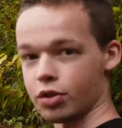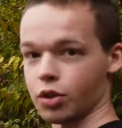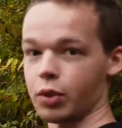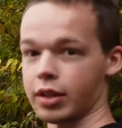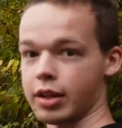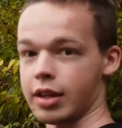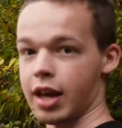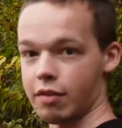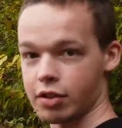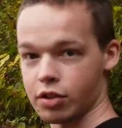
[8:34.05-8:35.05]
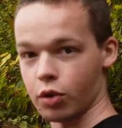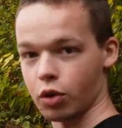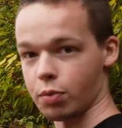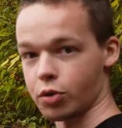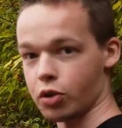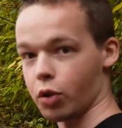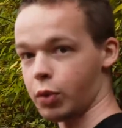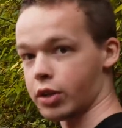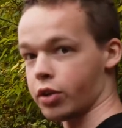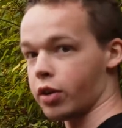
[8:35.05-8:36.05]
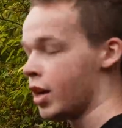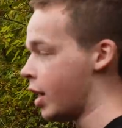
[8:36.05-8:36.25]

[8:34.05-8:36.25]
So when heavy snow comes during winter,